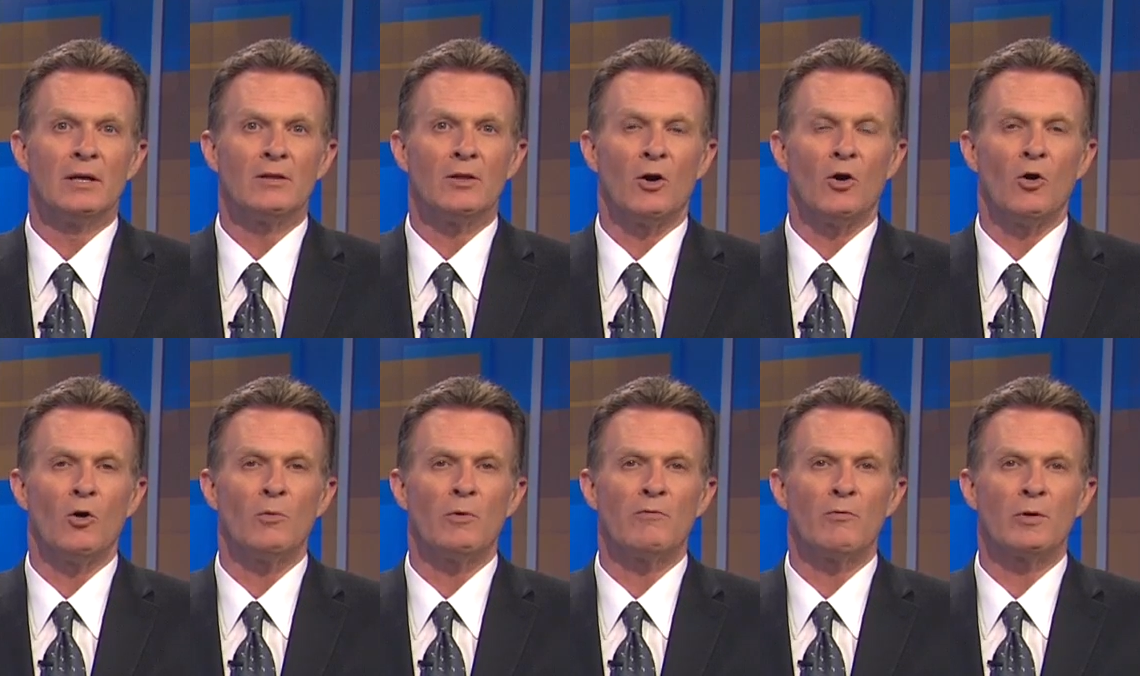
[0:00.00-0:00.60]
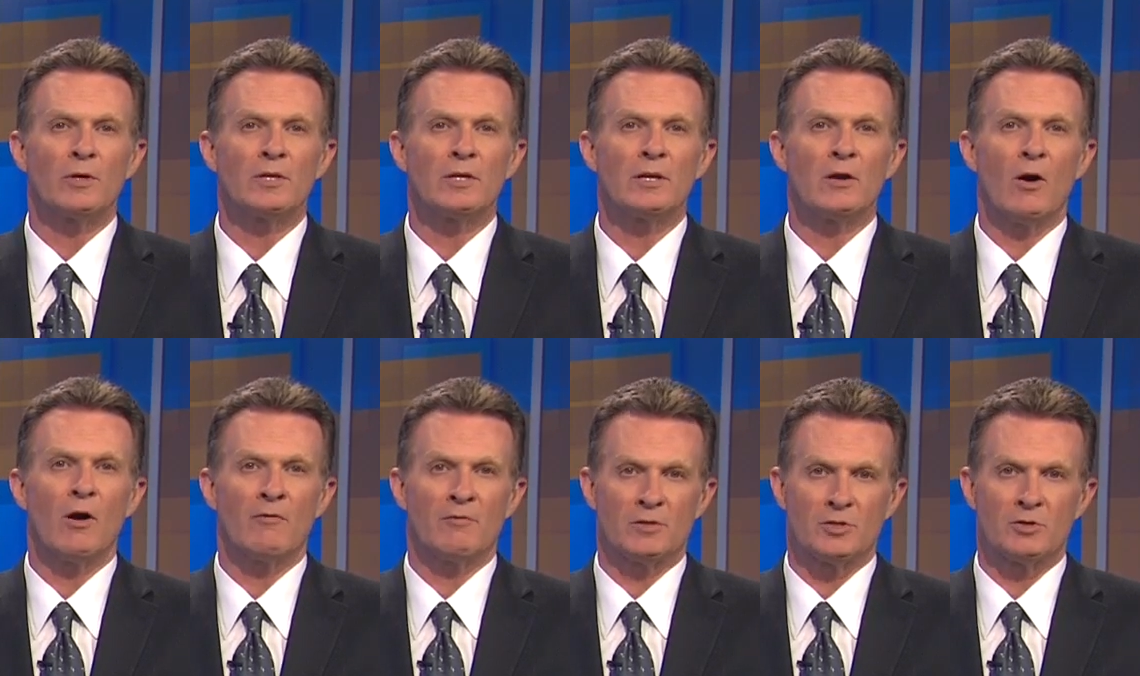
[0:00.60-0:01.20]
the home of one of the
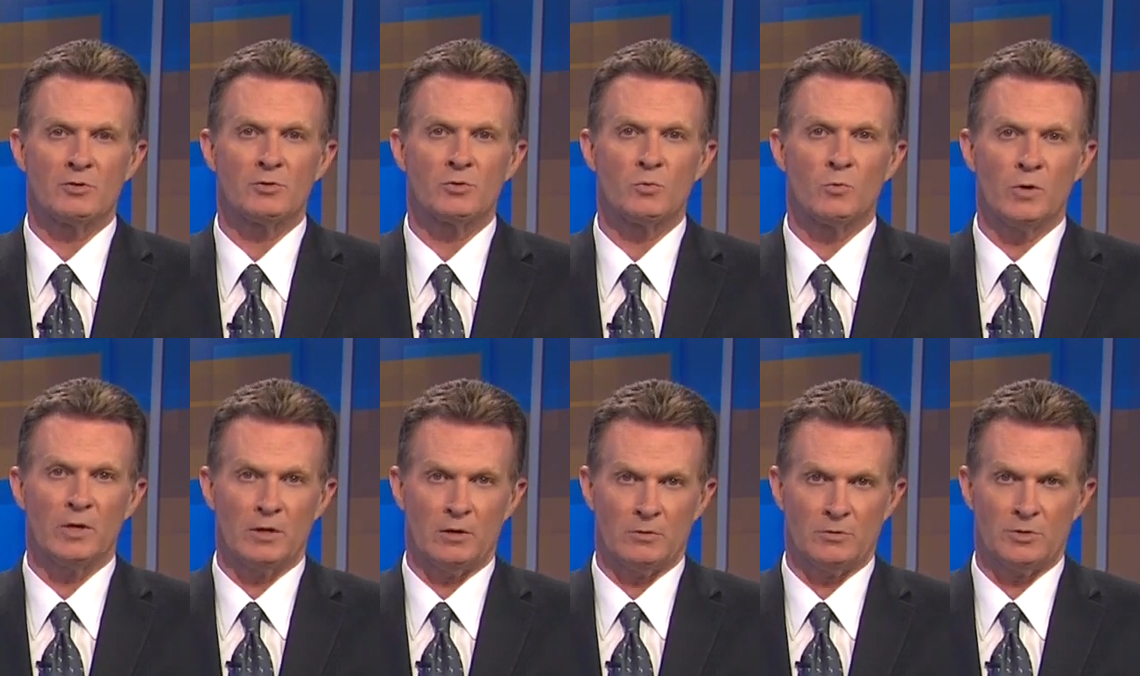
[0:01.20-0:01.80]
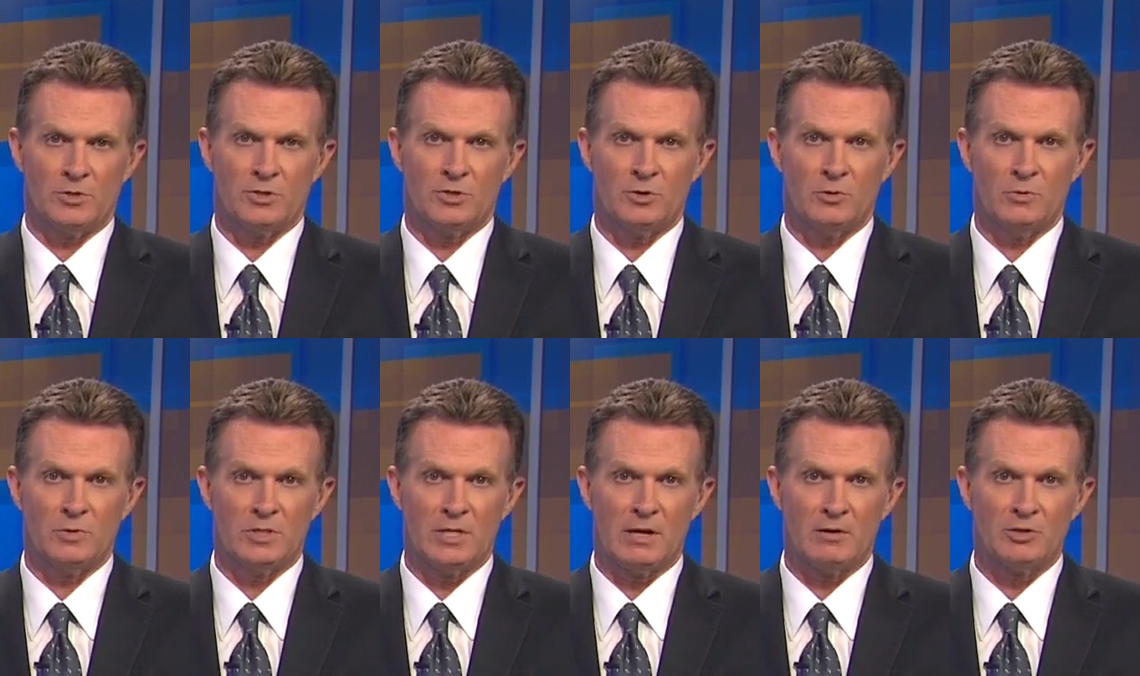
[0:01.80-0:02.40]
officer's widows,
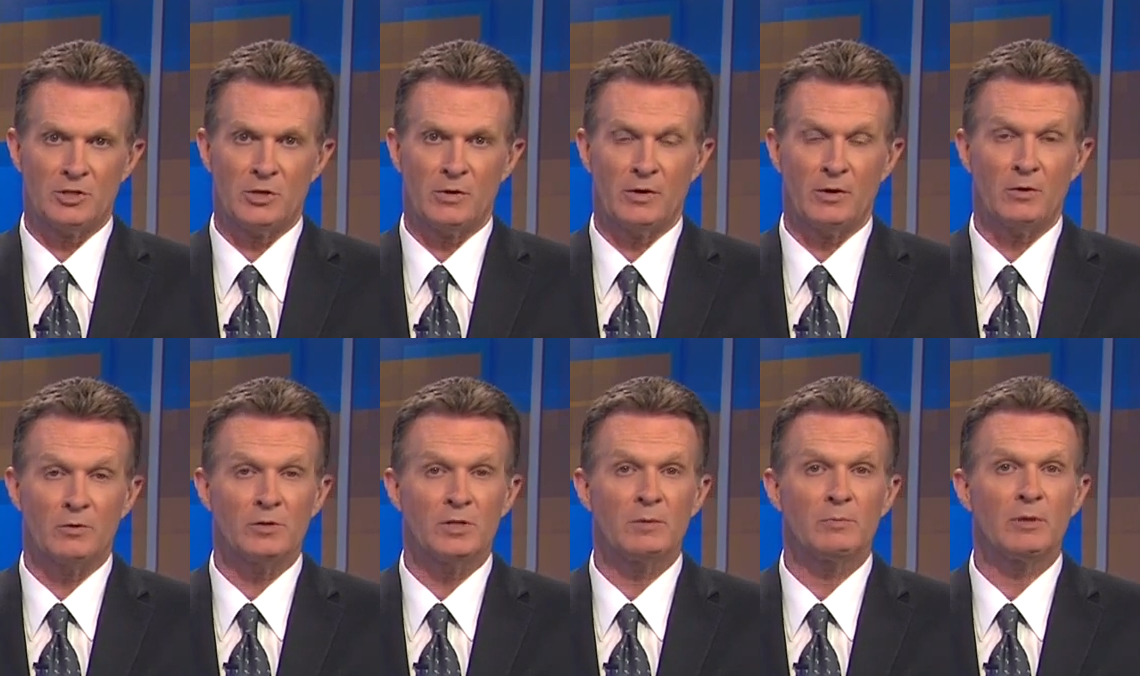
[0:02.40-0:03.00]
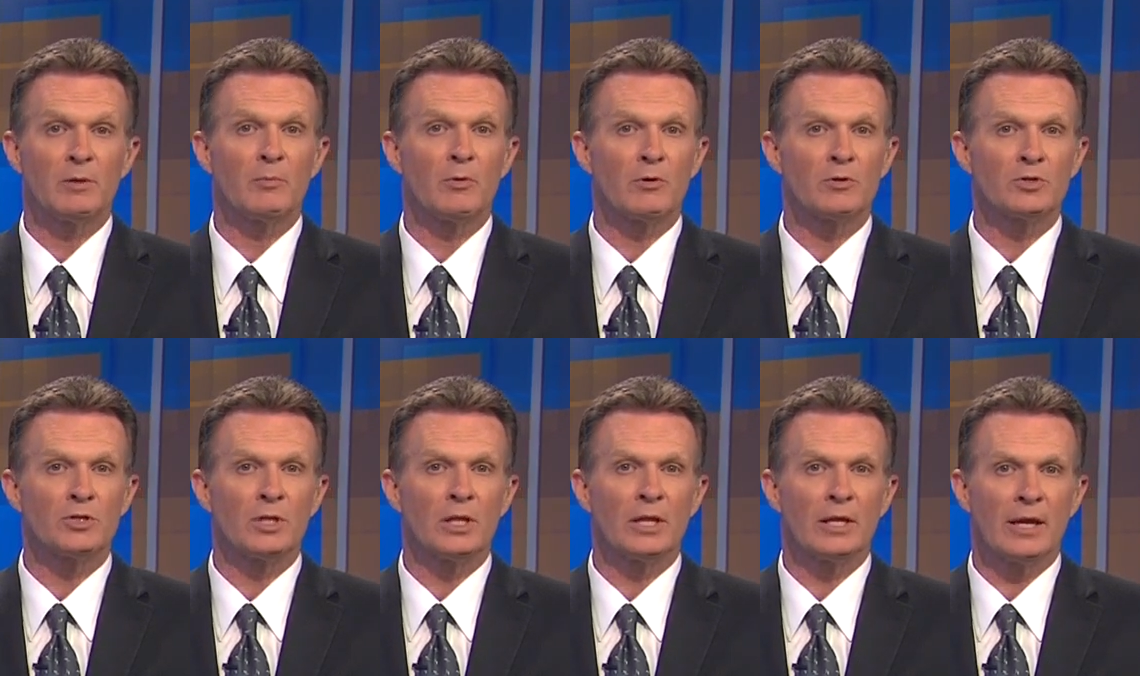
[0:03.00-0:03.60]
who is now sharing her deeply
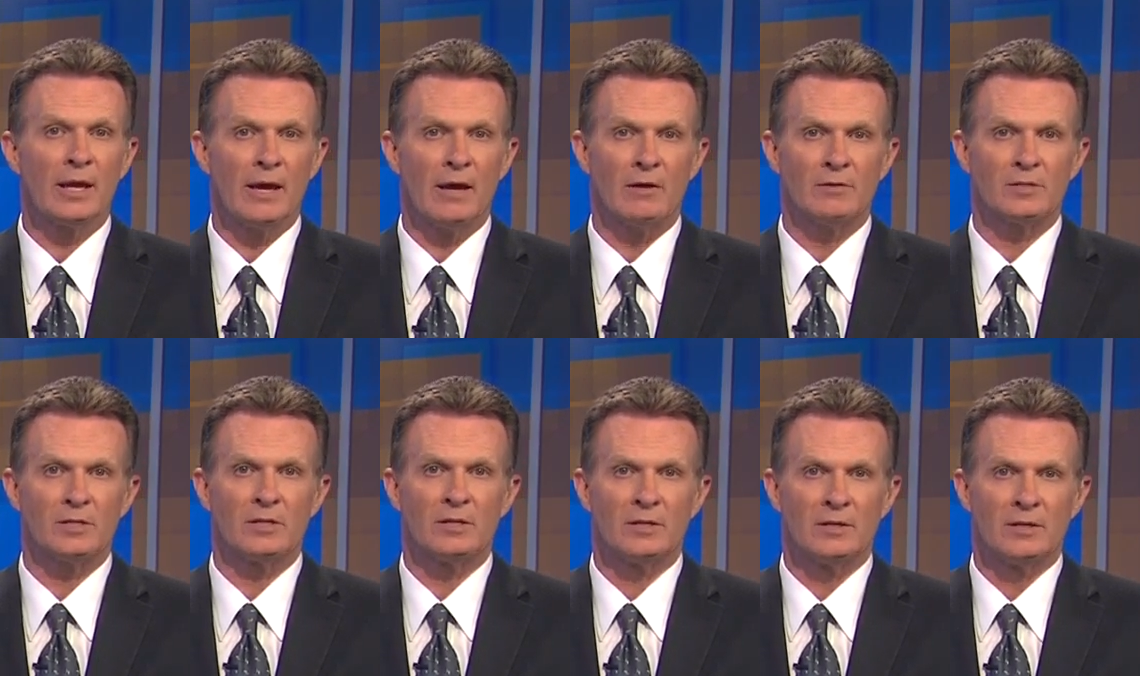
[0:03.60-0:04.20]
personal account